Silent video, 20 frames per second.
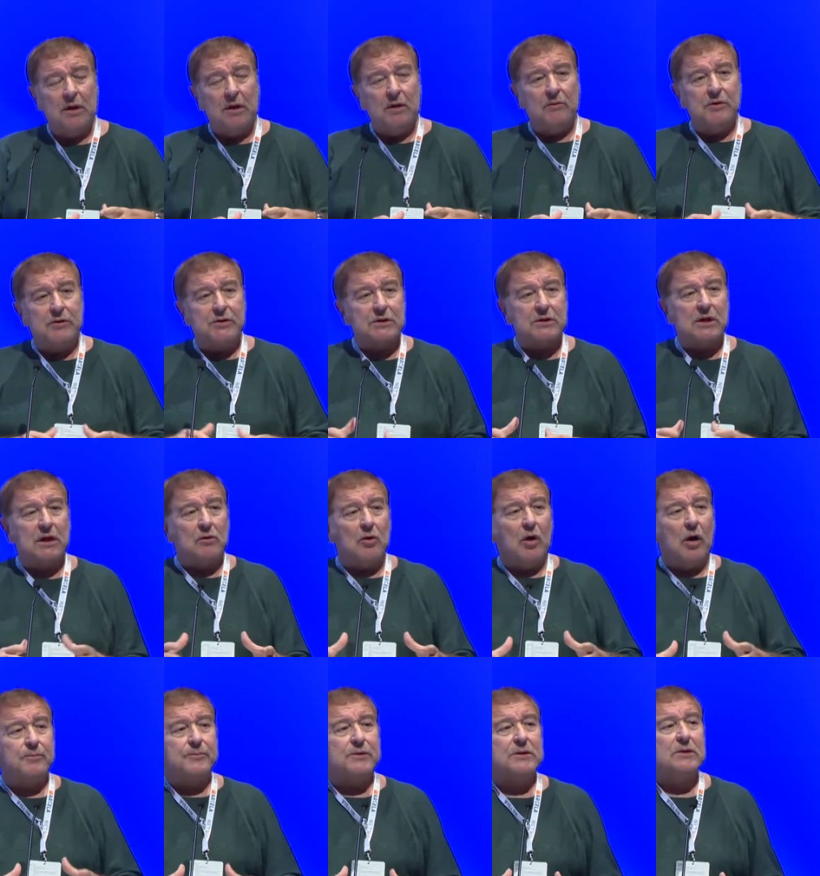which is like
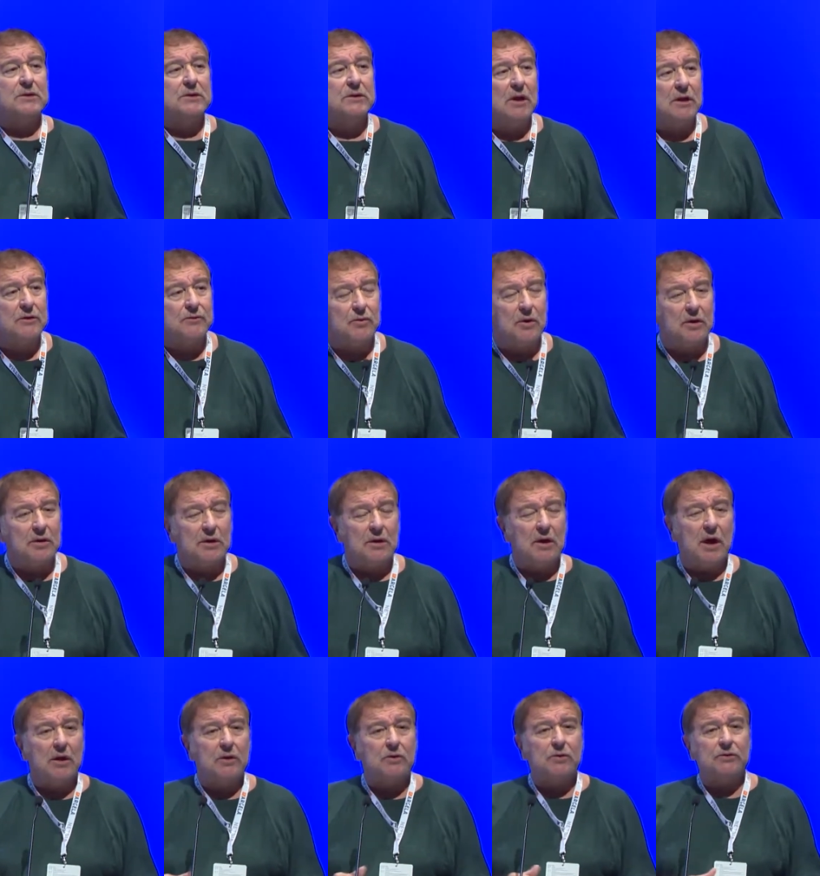optical network, and
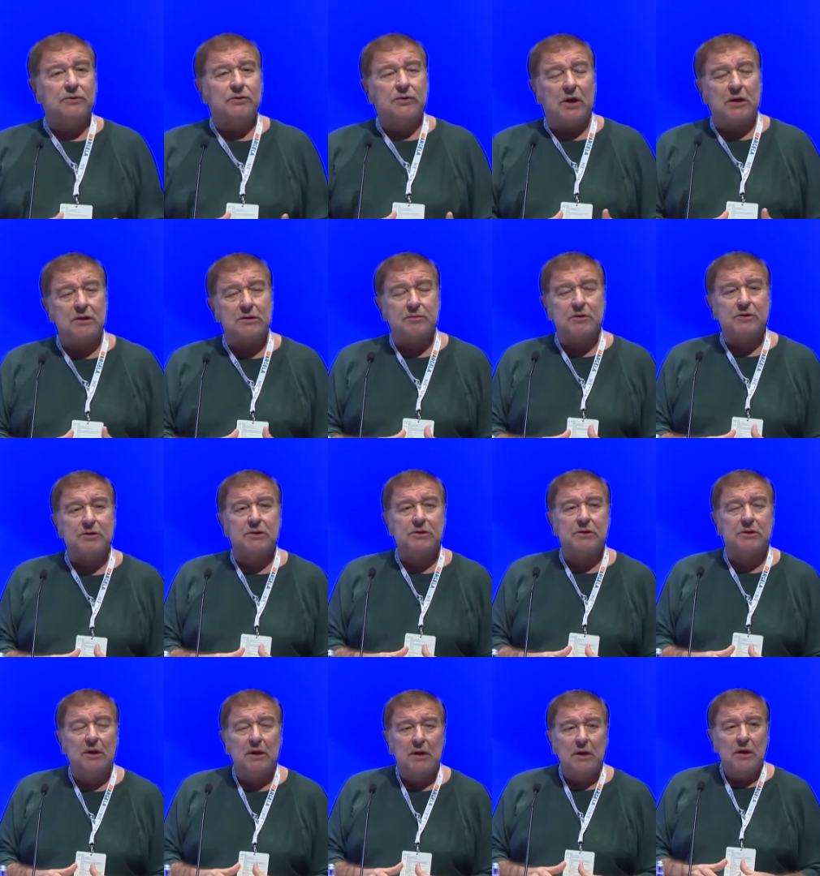IQ transmissions
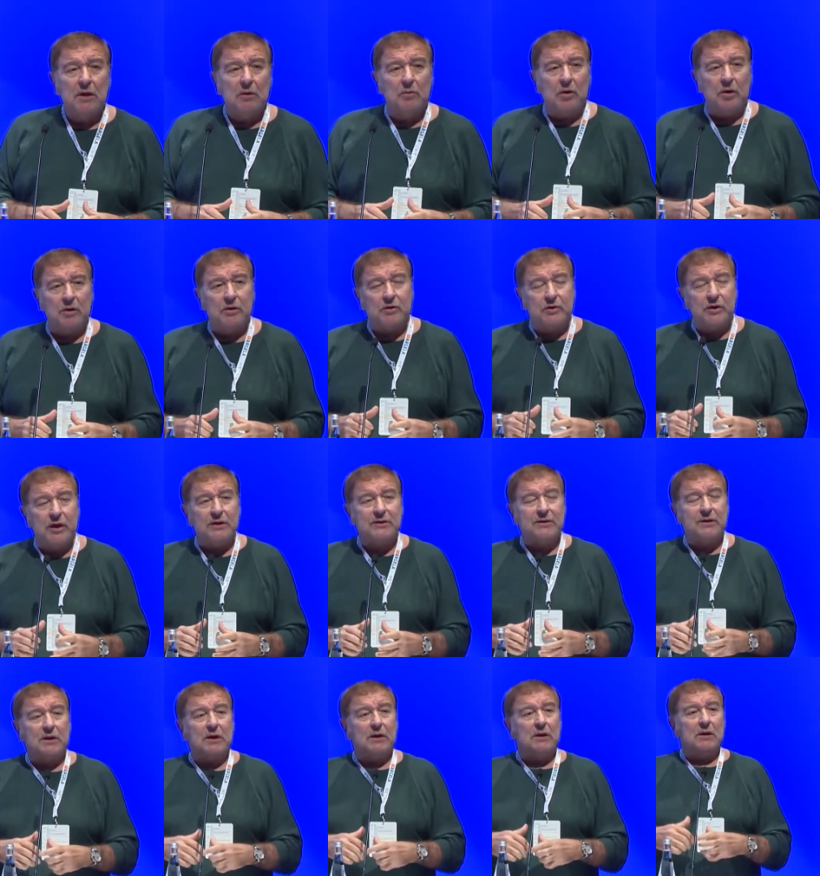were
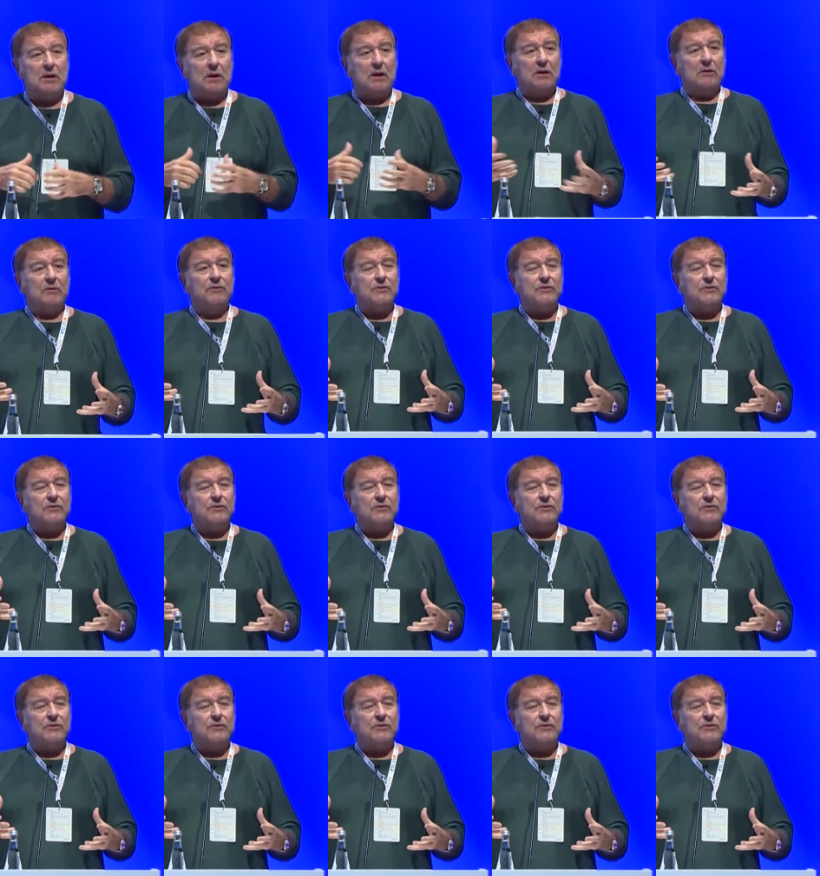creating a lot of